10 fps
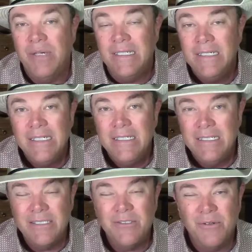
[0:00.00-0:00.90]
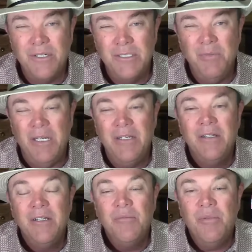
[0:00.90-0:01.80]
But this story's been
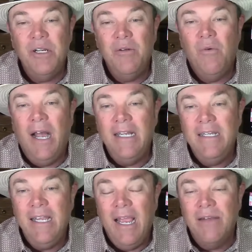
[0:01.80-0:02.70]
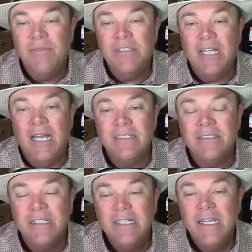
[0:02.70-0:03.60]
pretty widely
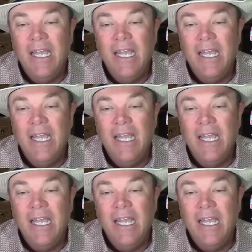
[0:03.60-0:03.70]
advertised,